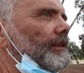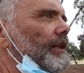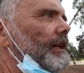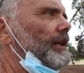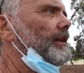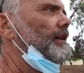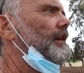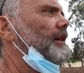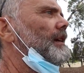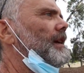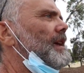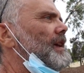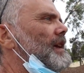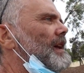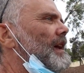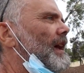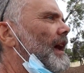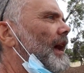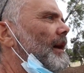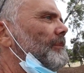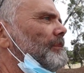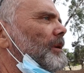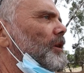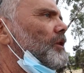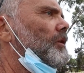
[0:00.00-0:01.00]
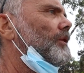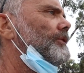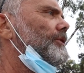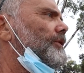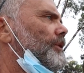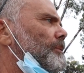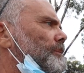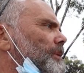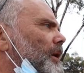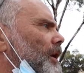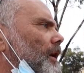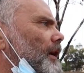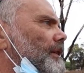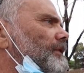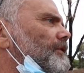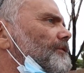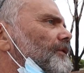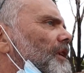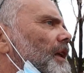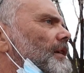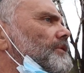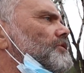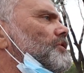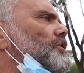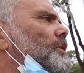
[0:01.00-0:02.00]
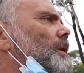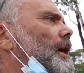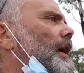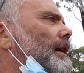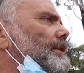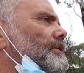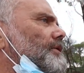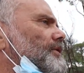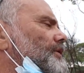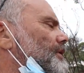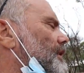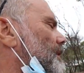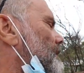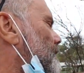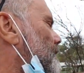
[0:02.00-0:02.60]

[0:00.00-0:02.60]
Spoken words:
think. And because the price fluctuates,